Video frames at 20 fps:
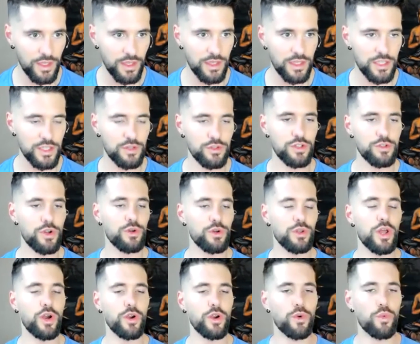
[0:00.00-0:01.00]
You, you no
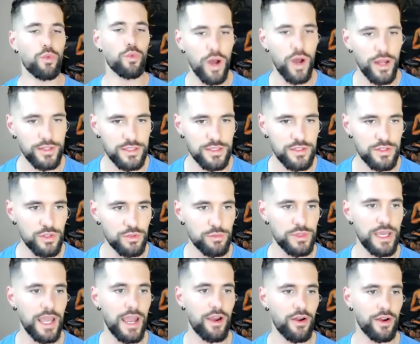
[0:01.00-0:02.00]
longer want to
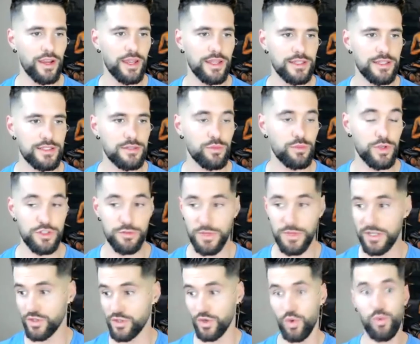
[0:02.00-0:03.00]
be arrogant, which
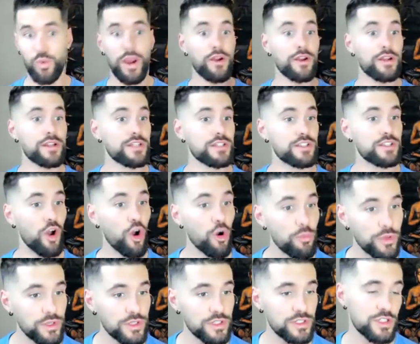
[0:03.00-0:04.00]
means your awareness is
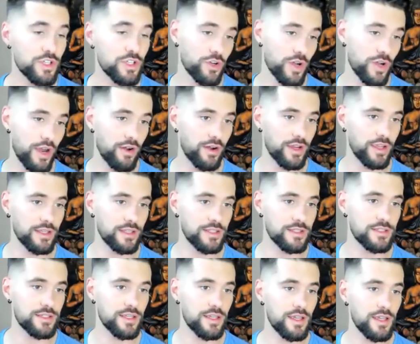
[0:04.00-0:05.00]
open to your
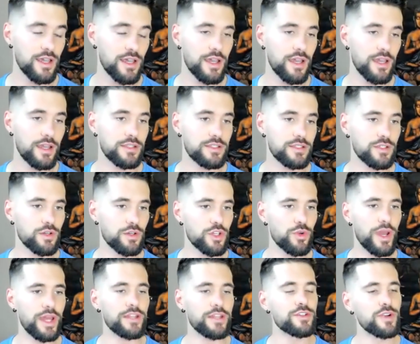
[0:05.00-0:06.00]
arrogance. And so you
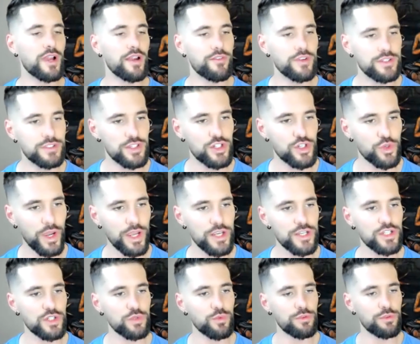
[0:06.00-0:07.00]
enter every
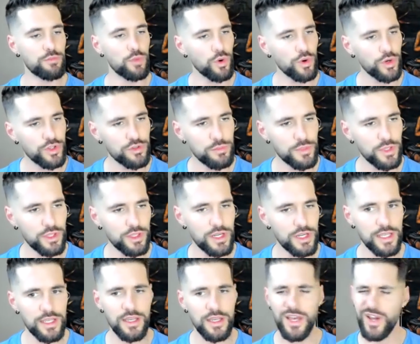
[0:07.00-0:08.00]
situation with more
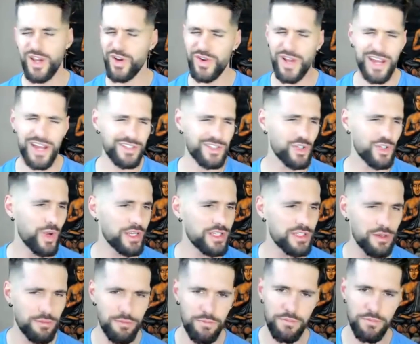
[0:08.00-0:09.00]
humility. You're not as quick
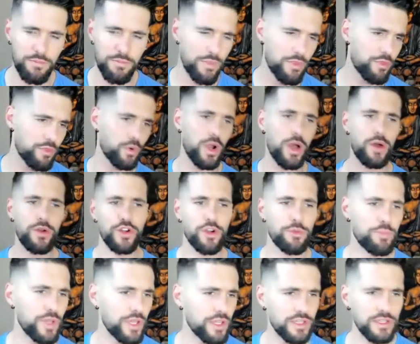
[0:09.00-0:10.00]
to throw out your
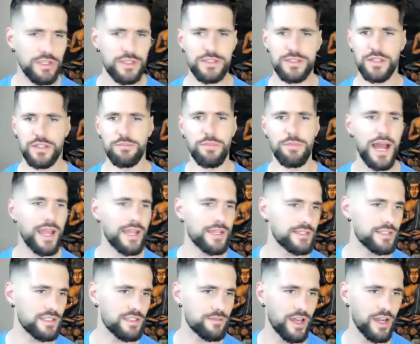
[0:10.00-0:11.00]
opinions and
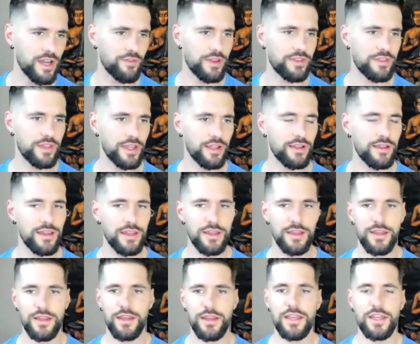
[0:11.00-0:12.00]
biases about everything
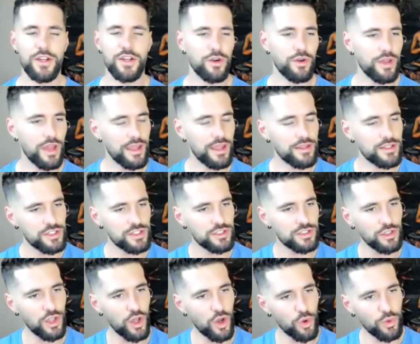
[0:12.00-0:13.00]
you know it just
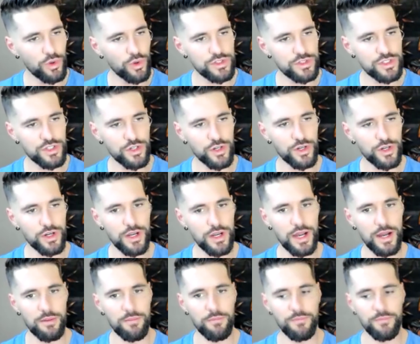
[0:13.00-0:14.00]
lowers your
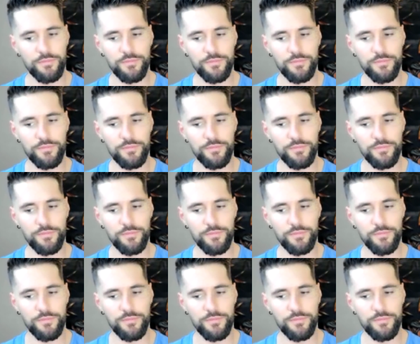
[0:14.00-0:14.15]
um